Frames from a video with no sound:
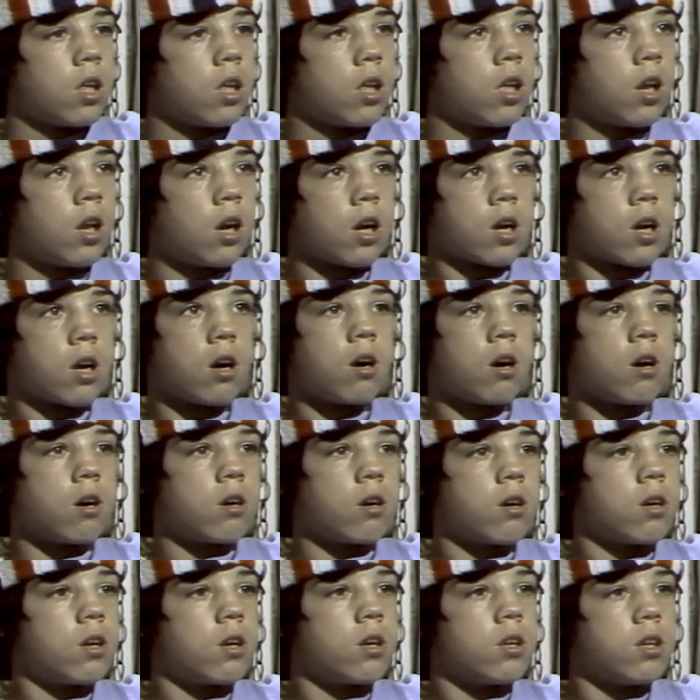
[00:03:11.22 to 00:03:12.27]
And I go,
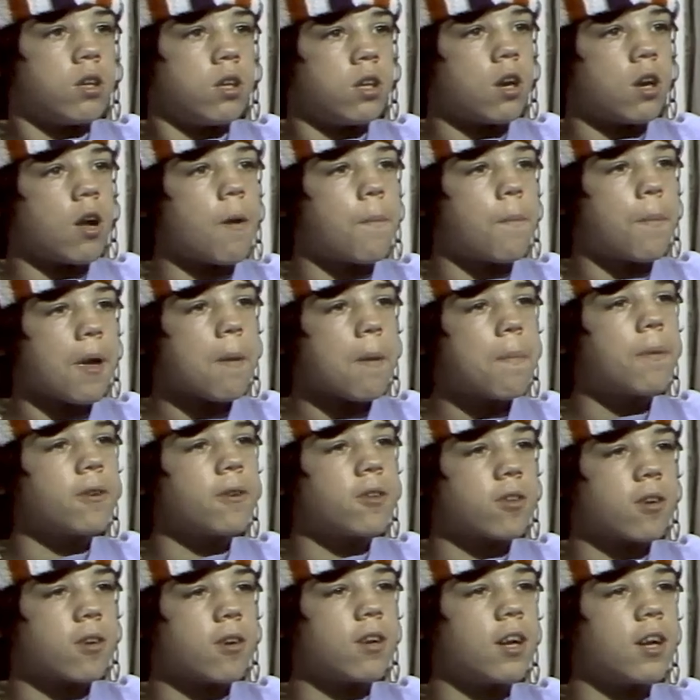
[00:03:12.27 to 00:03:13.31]
you know, people's
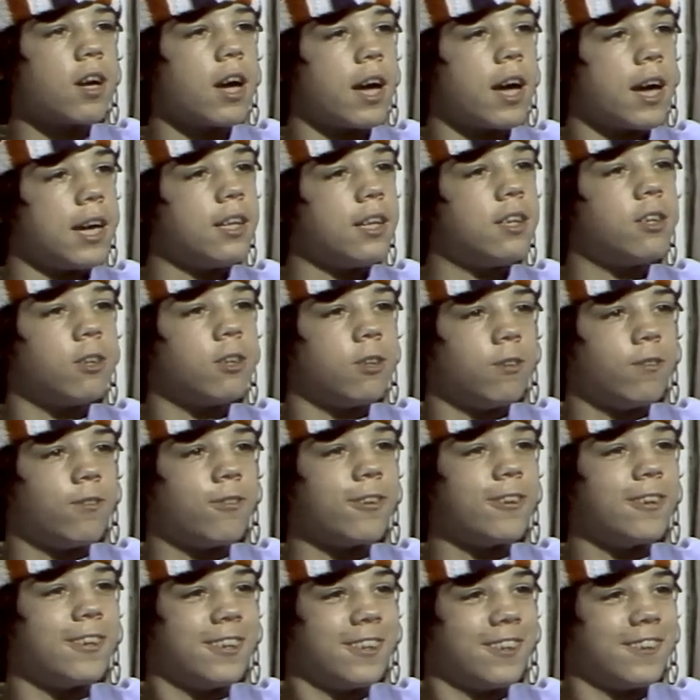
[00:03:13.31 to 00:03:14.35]
going to hate you
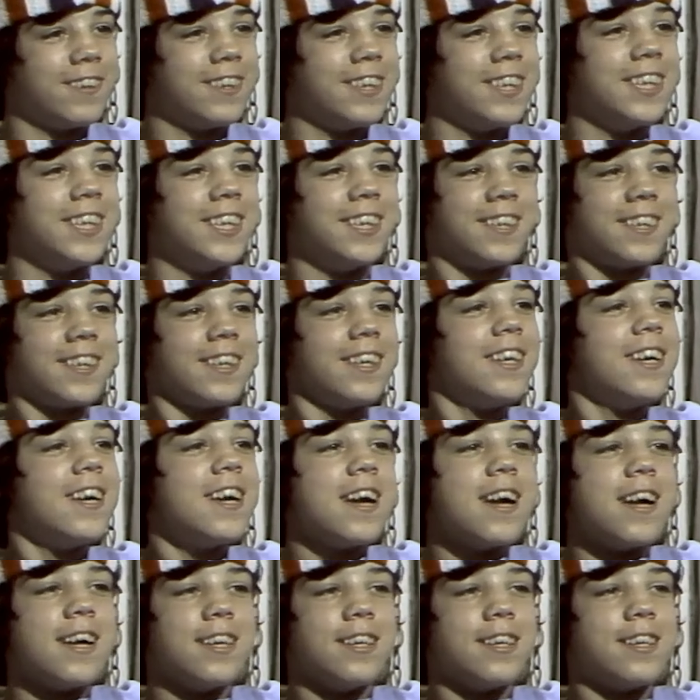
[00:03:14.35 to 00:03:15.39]
for doing this.
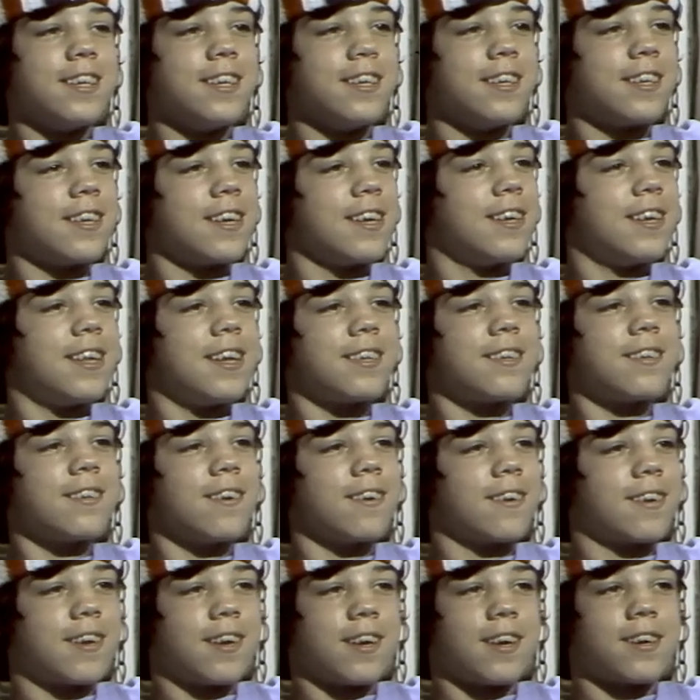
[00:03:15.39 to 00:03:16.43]
Yeah. And she said, that's
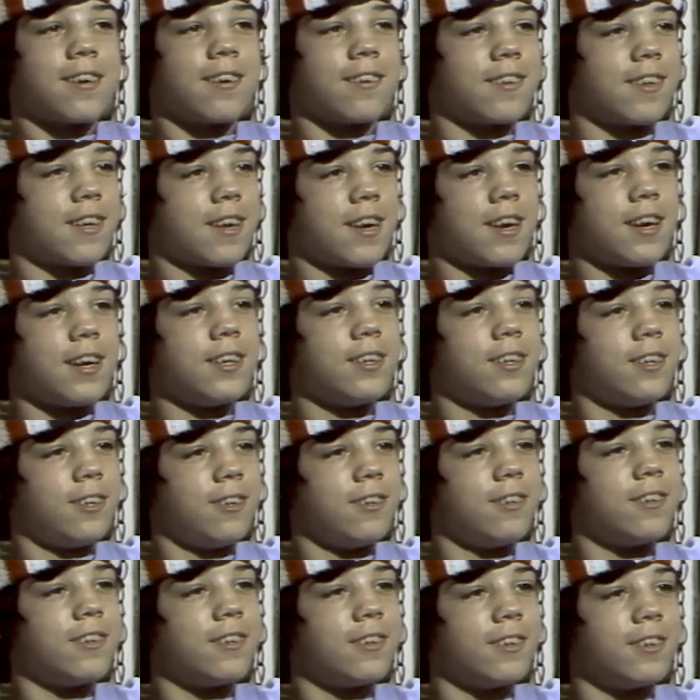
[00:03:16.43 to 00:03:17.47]
okay, because I hate you
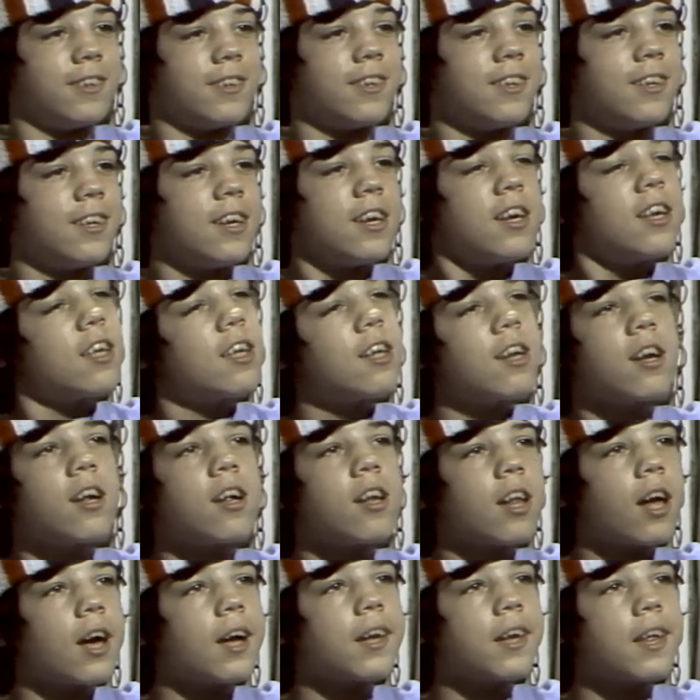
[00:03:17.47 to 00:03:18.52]
too. Yeah. You know,
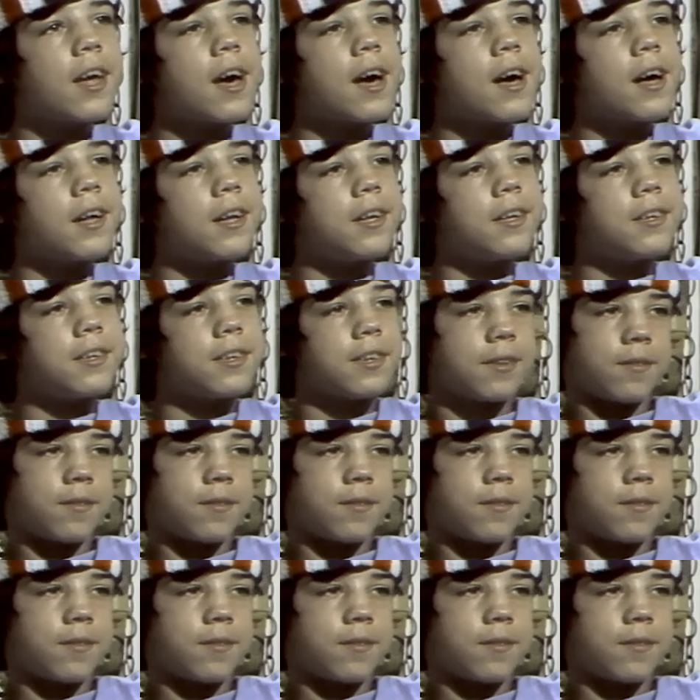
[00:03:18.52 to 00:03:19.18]
like that. And